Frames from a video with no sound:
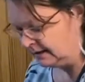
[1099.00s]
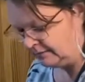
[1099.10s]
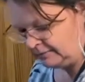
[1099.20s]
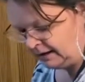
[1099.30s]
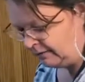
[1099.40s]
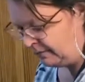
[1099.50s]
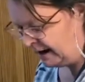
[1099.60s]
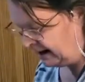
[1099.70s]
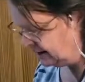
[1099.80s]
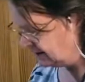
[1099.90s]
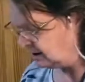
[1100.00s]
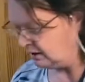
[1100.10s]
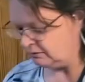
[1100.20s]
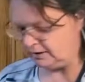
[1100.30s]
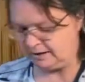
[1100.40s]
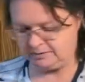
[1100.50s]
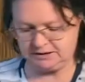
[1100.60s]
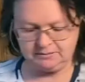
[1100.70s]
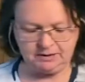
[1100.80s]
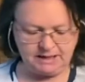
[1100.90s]
That bag is all
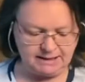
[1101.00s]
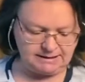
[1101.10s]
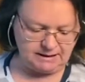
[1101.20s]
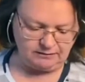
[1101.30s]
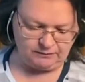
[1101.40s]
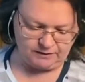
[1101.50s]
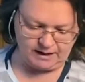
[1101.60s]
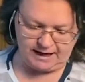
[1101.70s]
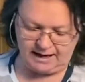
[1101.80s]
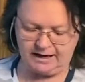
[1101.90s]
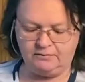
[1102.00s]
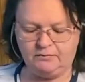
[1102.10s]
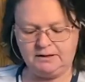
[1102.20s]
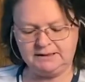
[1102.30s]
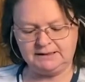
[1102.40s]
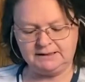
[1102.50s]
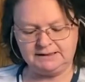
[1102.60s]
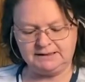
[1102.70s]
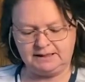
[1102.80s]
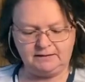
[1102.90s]
ripped, but that's it for that. What is this
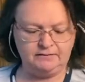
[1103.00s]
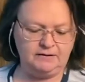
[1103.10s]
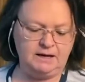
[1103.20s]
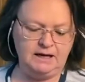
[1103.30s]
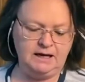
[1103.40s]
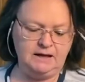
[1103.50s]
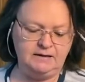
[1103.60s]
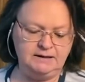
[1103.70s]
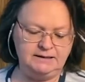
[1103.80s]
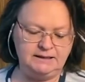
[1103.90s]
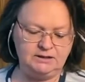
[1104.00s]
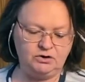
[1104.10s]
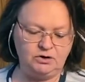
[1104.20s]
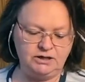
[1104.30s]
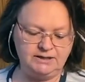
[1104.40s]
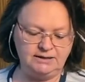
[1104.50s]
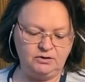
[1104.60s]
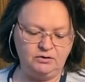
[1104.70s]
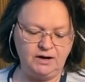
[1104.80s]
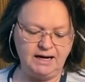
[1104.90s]
stuff? This is Chris
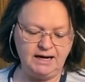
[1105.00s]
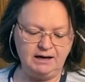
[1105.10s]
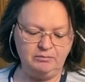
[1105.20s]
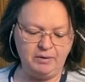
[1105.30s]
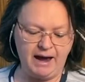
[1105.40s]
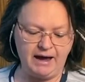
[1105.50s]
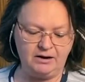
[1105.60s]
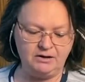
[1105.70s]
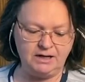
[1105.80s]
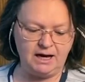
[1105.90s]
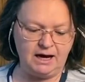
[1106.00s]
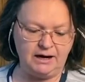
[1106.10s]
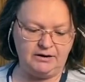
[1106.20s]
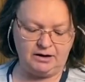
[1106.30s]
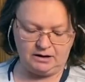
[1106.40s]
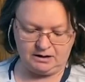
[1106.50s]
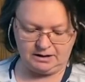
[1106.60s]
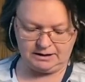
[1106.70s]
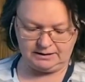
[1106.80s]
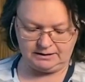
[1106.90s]
Cricut Patterned
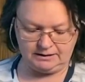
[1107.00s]
Iron-On.